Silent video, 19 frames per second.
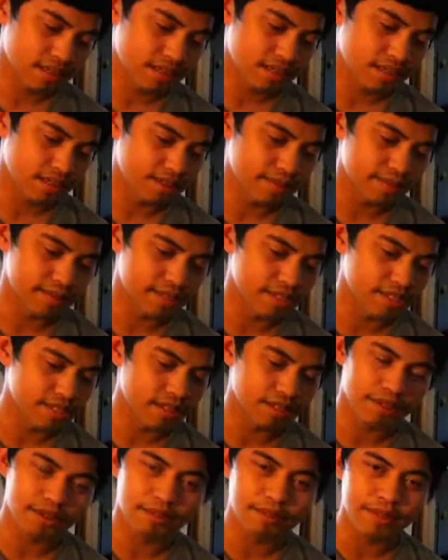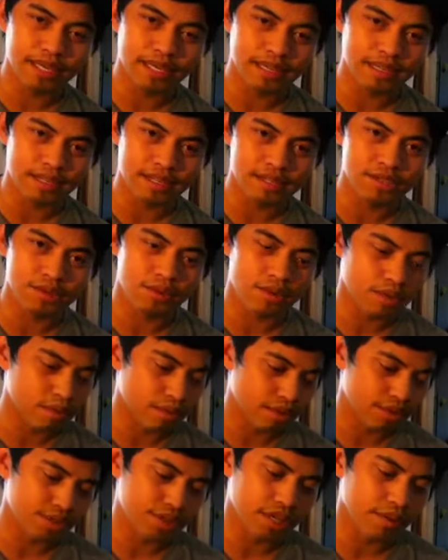Um, it's just a little bit, and this is what I
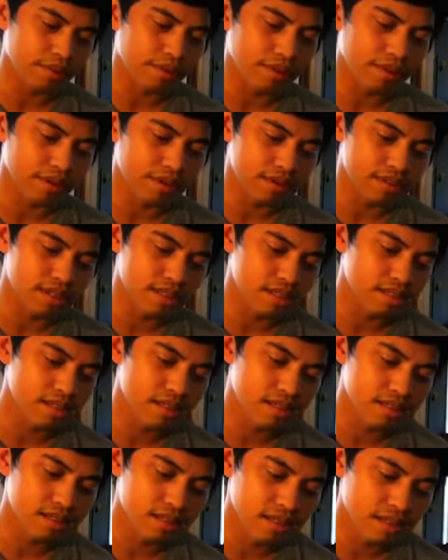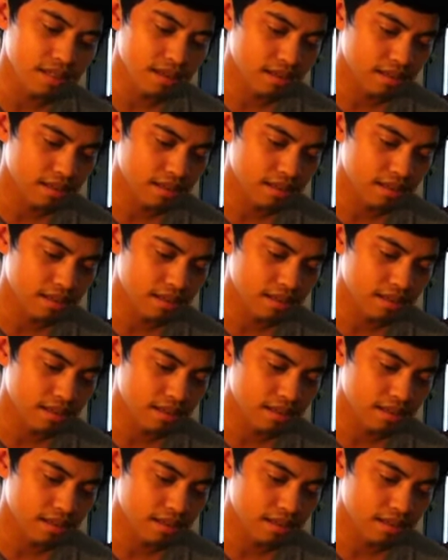wanted to share with you. It says this